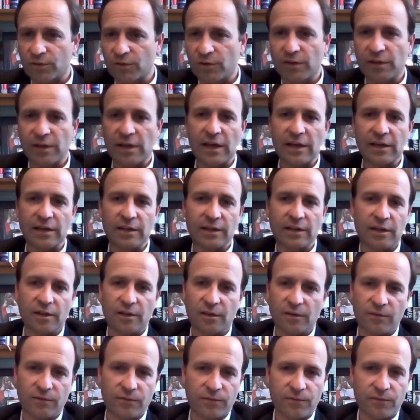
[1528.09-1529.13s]
So the idea
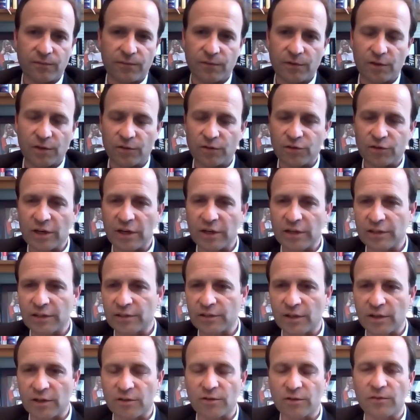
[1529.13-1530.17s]
of, you know, Chinese
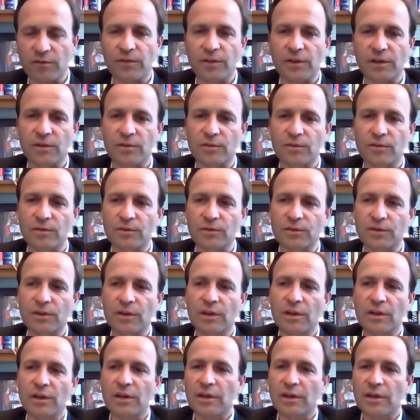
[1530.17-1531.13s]
electric vehicles,